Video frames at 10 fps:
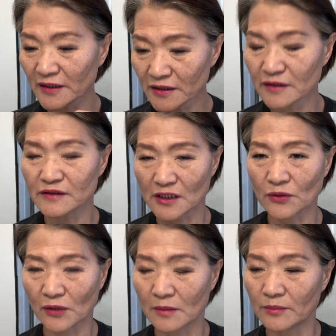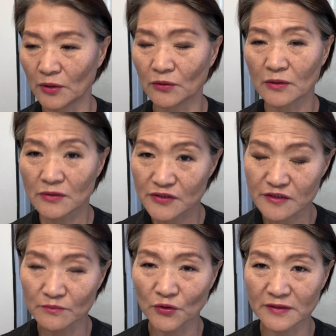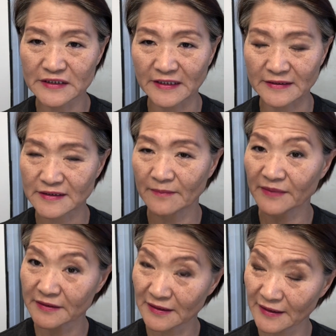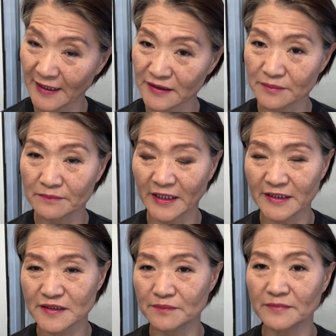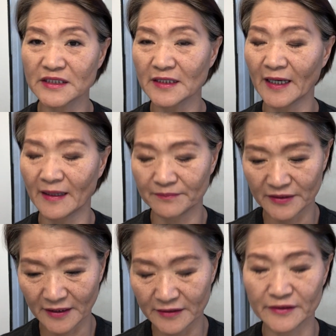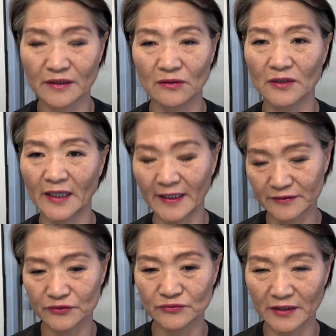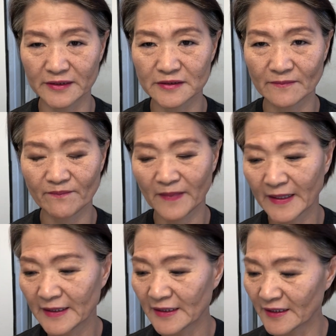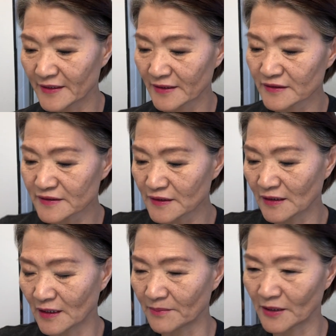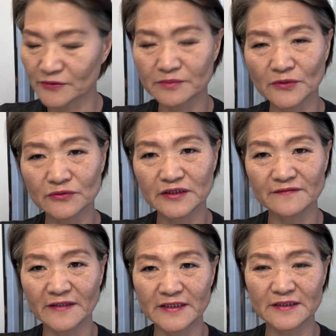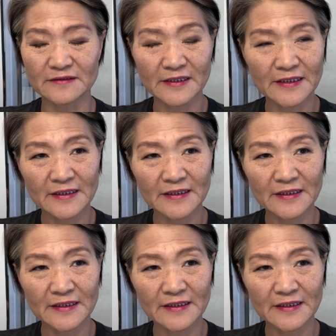ignorable small things, but that makes me happy, and go ahead, do it. Another thing about motivation,